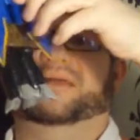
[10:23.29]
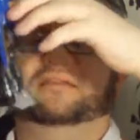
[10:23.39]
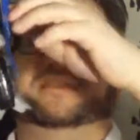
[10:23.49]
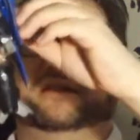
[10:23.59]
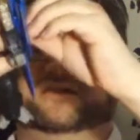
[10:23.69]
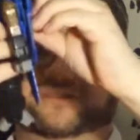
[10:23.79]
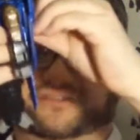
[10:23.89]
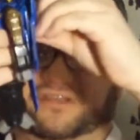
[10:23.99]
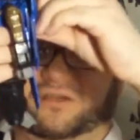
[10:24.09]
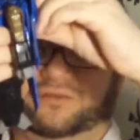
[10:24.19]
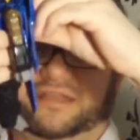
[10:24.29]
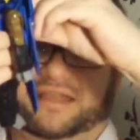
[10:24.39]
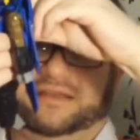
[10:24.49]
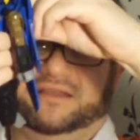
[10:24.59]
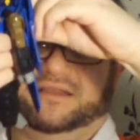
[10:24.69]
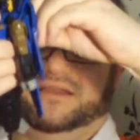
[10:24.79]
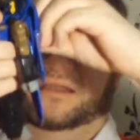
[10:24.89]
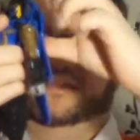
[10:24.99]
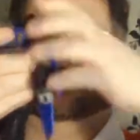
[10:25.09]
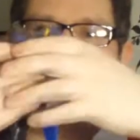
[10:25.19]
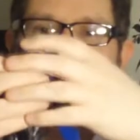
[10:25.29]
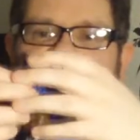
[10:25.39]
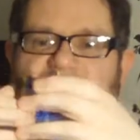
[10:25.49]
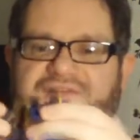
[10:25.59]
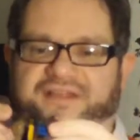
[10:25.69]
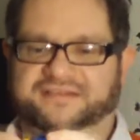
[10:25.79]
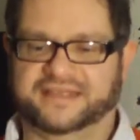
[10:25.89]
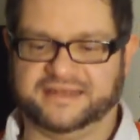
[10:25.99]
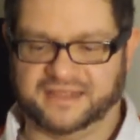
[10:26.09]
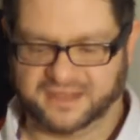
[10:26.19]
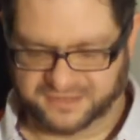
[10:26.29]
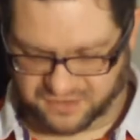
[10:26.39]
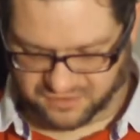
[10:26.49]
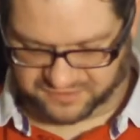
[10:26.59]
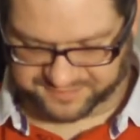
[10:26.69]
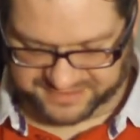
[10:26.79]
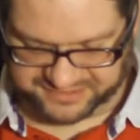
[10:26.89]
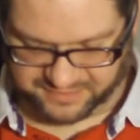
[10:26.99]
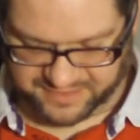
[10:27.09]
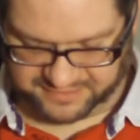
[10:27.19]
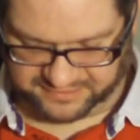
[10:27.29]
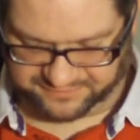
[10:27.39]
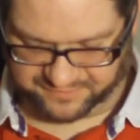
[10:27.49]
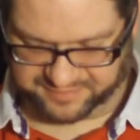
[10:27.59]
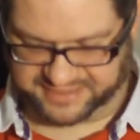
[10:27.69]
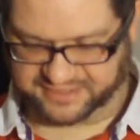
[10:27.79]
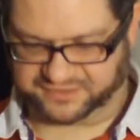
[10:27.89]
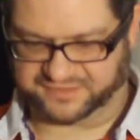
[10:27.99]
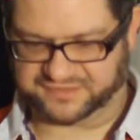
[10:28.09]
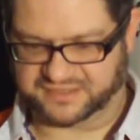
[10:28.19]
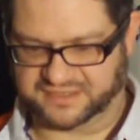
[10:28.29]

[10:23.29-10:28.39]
basically just goes in, like so, fits in. Not especially well, if I'm being honest.